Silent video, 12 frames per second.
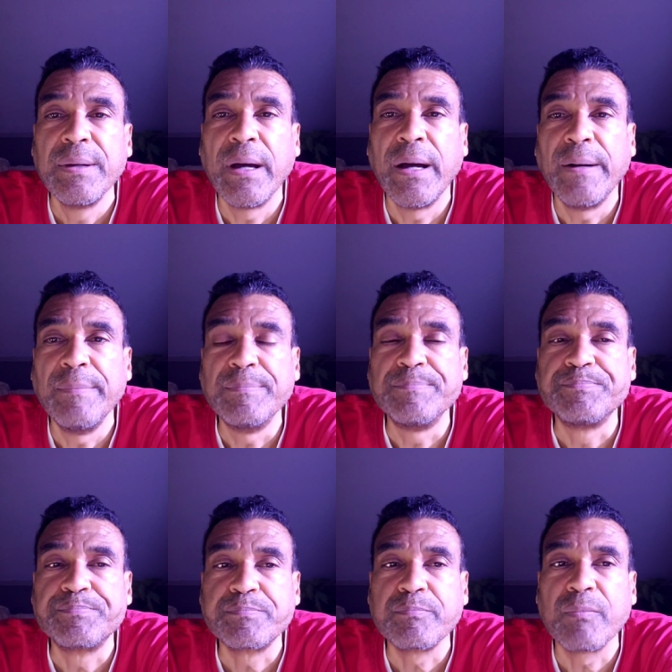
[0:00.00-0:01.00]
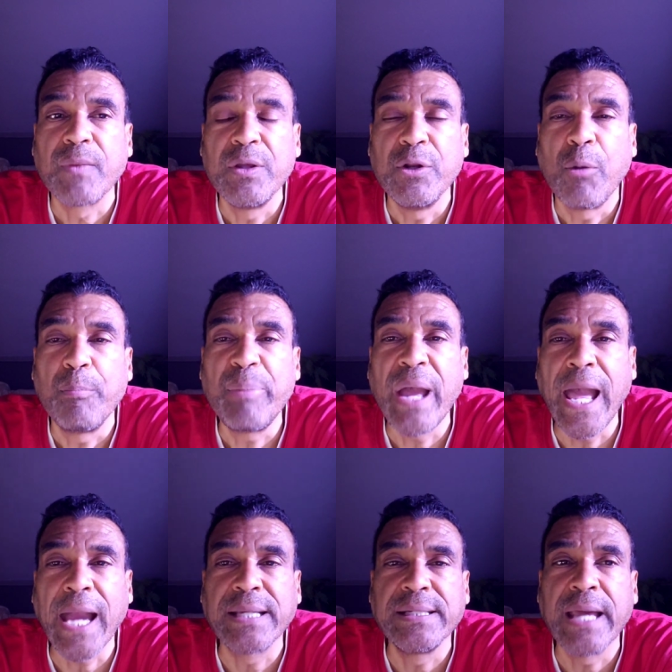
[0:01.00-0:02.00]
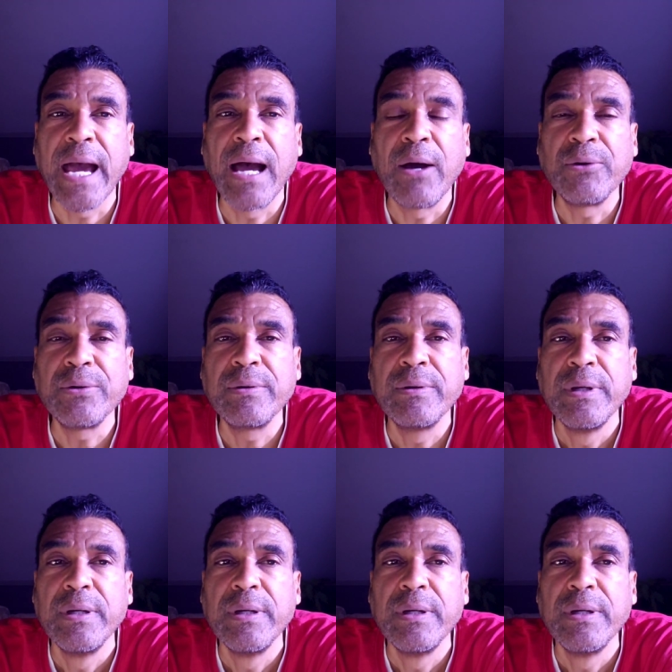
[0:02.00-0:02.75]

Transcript: um, you know, packed down.